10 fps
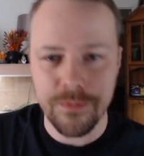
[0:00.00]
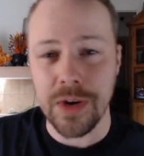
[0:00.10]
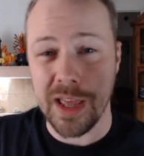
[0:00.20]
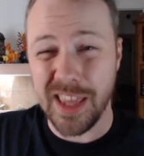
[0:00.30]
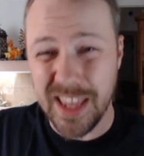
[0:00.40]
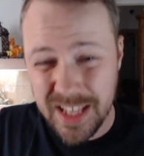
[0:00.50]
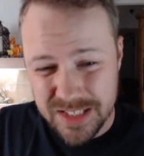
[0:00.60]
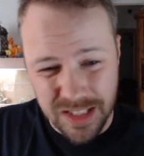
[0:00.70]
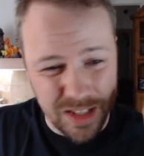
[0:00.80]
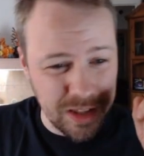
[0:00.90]
Fucking
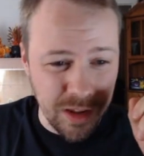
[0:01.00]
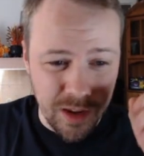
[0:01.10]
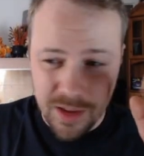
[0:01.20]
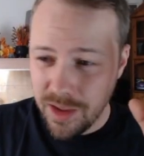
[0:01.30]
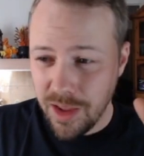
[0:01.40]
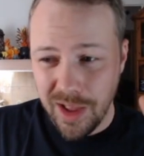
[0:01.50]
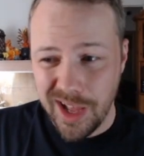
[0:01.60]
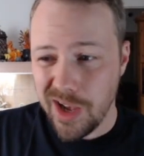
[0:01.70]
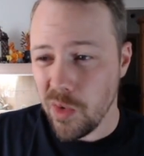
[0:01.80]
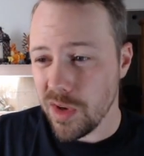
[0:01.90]
easily.
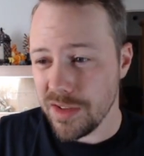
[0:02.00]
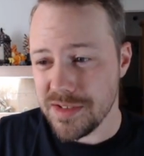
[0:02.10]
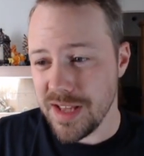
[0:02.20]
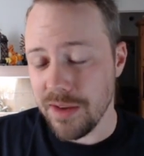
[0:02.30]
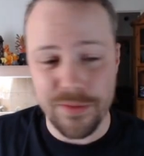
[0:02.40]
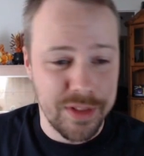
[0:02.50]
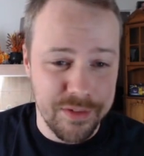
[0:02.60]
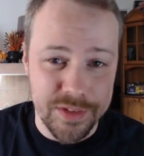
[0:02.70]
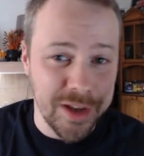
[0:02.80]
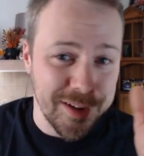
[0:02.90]
I want to listen to everything they've
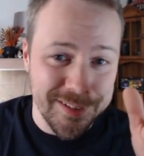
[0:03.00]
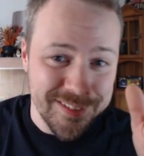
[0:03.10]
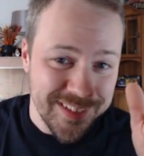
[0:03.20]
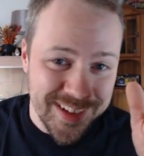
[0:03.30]
ever done.